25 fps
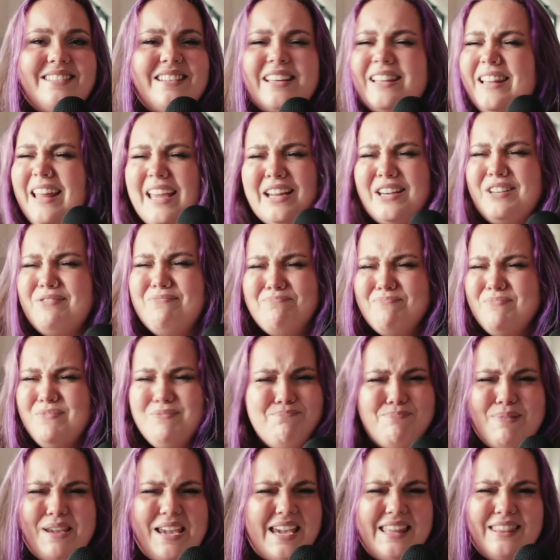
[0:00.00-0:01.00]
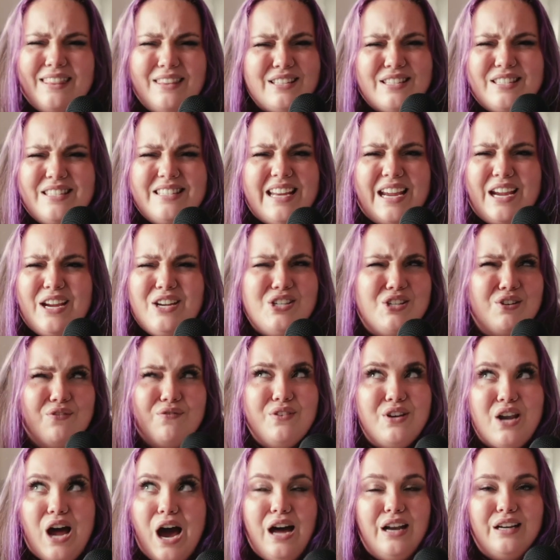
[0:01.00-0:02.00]
to like be in the stage
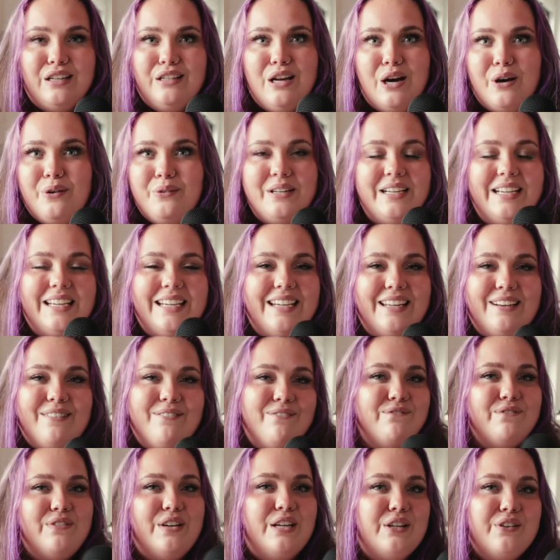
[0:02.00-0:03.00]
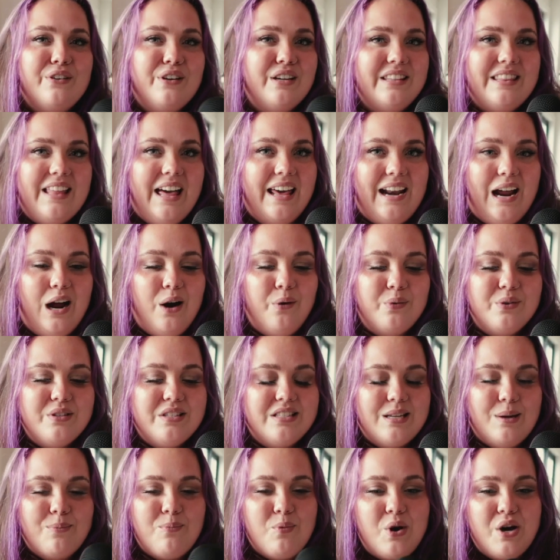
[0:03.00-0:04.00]
of not knowing and figuring that out
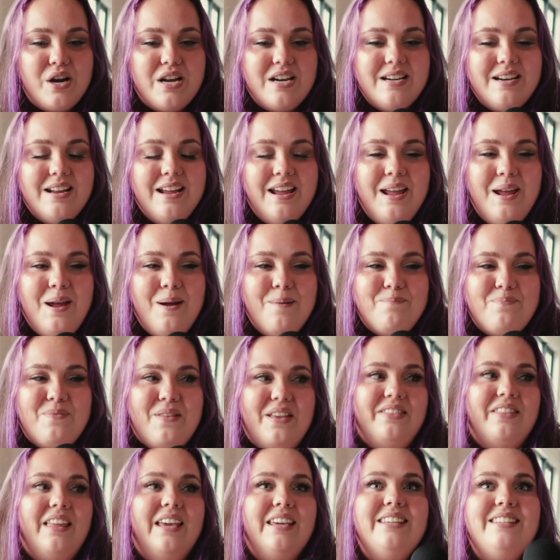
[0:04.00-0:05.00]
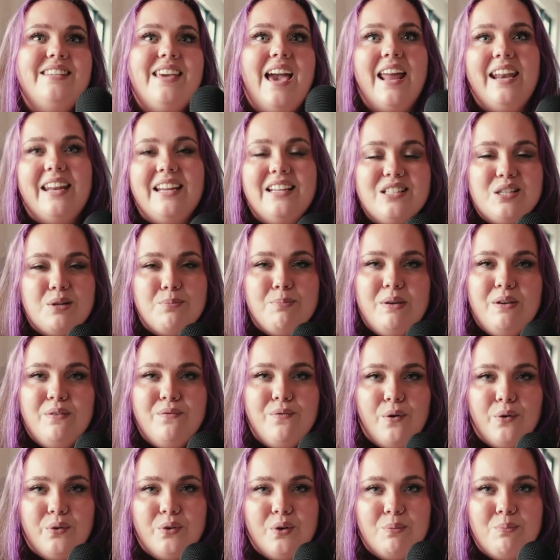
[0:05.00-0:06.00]
with someone and like getting to be
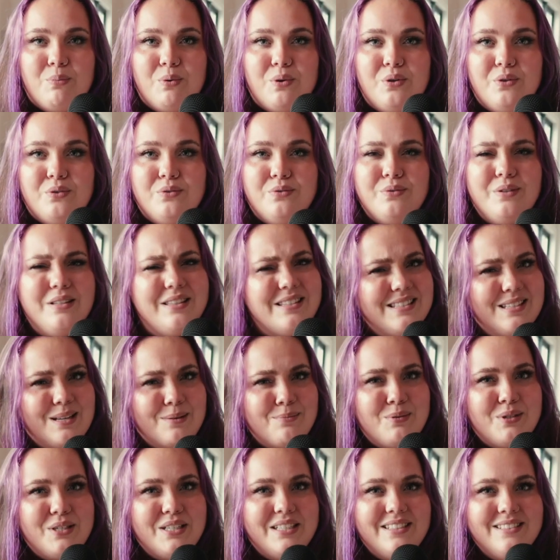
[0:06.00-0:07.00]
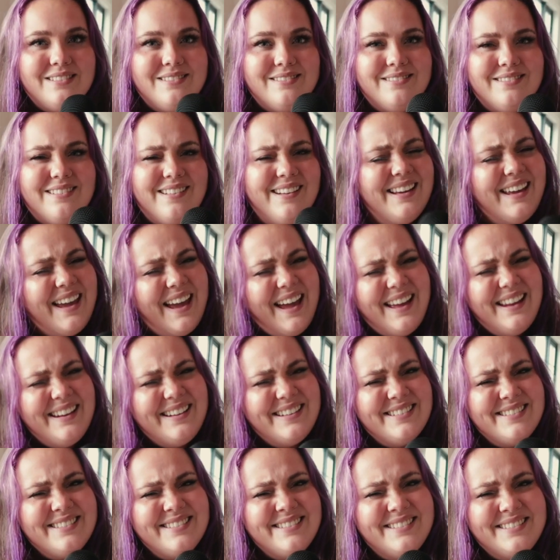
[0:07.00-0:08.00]
vulnerable with someone again.
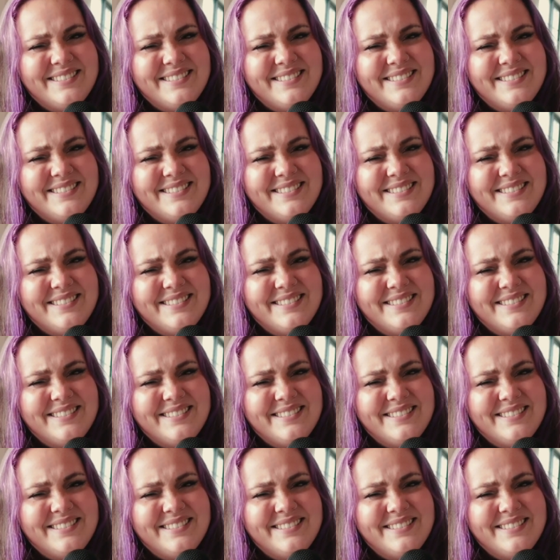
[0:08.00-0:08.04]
